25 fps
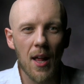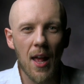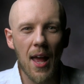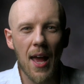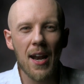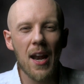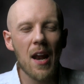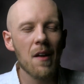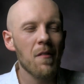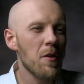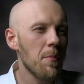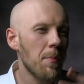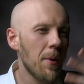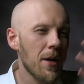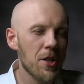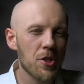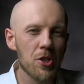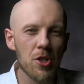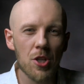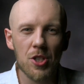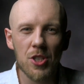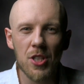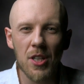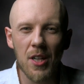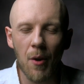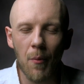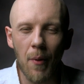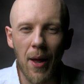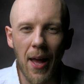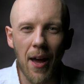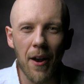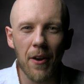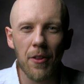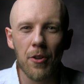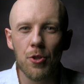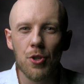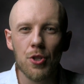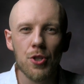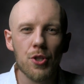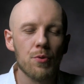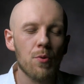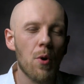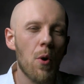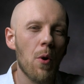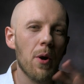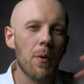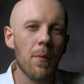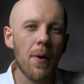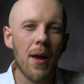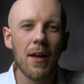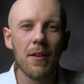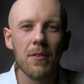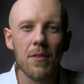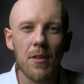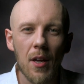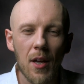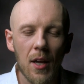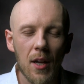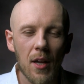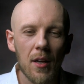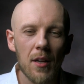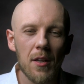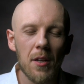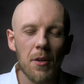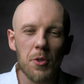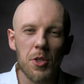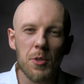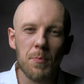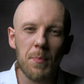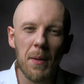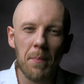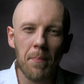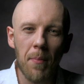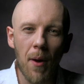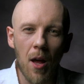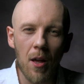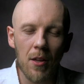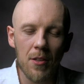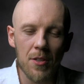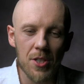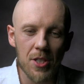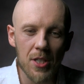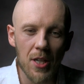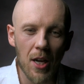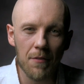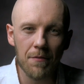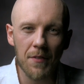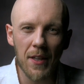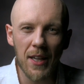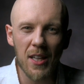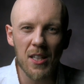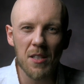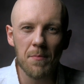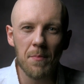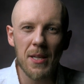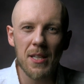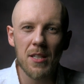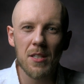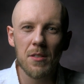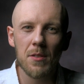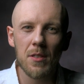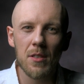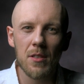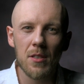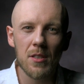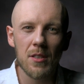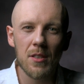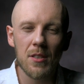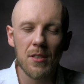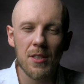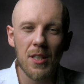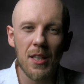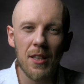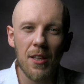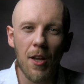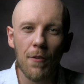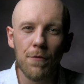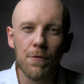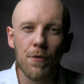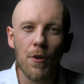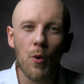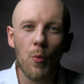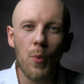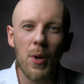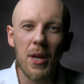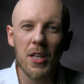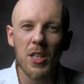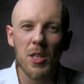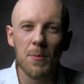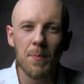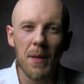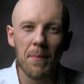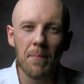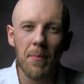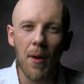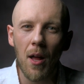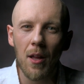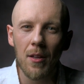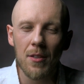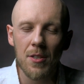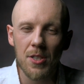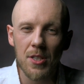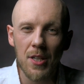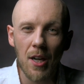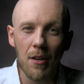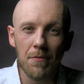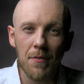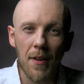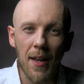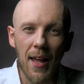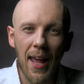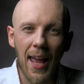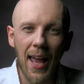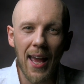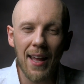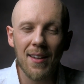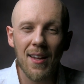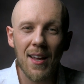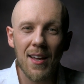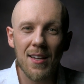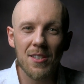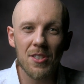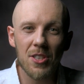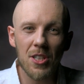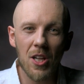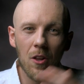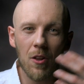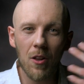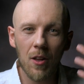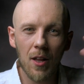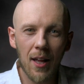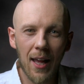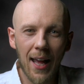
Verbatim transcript: And everybody's just sitting around and they're just throwing around, you know, spitballing stuff. They can be sitting there for a week spitballing stuff, and still